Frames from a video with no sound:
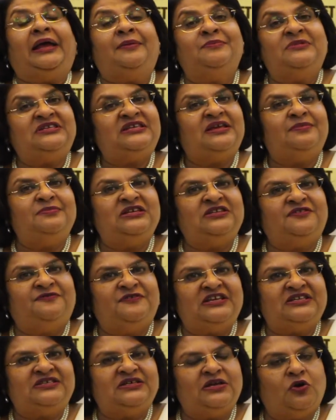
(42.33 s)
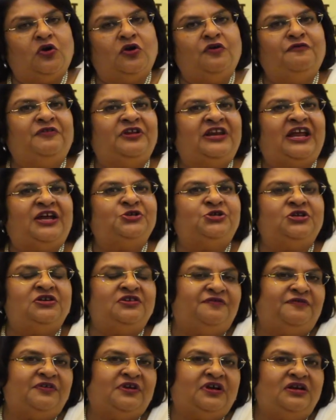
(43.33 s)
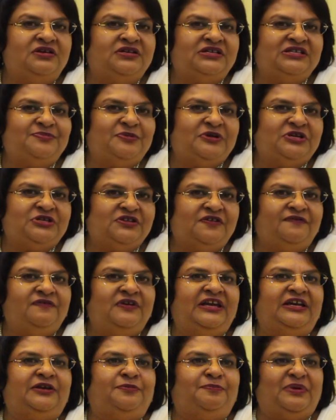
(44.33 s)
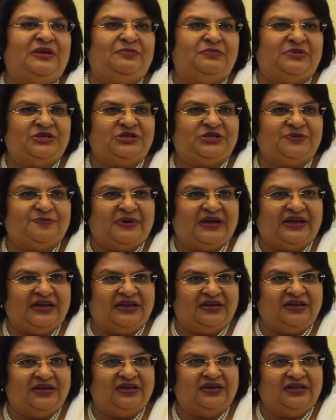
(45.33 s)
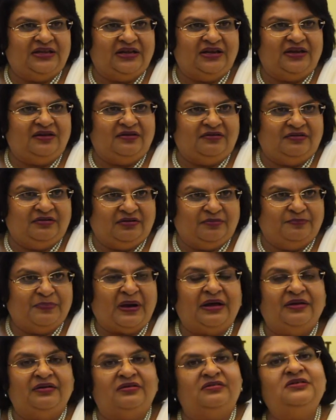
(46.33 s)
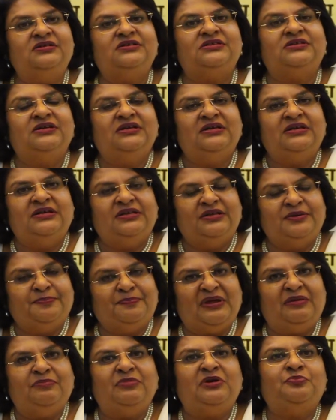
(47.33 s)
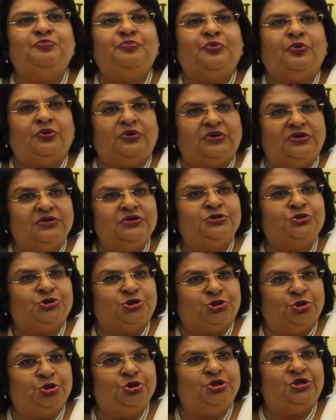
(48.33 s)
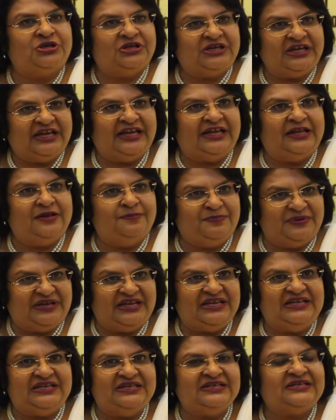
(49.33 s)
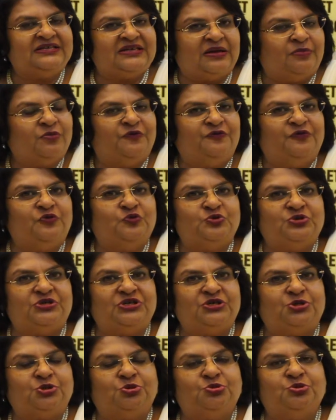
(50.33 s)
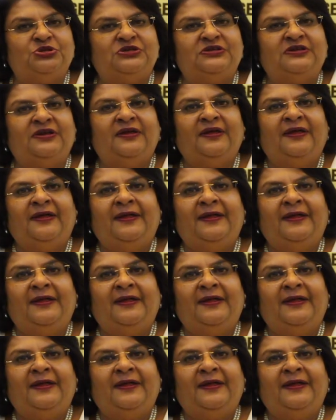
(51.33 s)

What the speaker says: MSMEs face a lot of financial difficulties because of late payments by their buyers. The payment portal should help ease some of those issues.